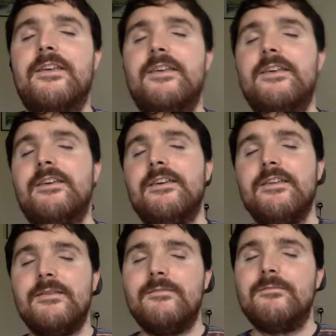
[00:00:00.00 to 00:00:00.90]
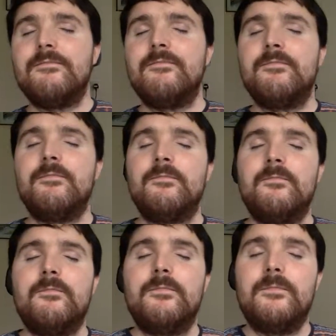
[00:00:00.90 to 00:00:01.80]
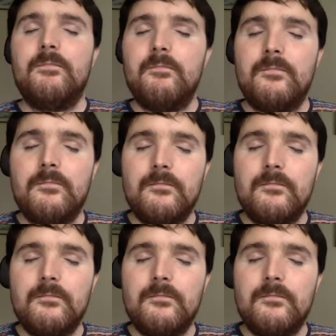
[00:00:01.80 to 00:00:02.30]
Nothing is said.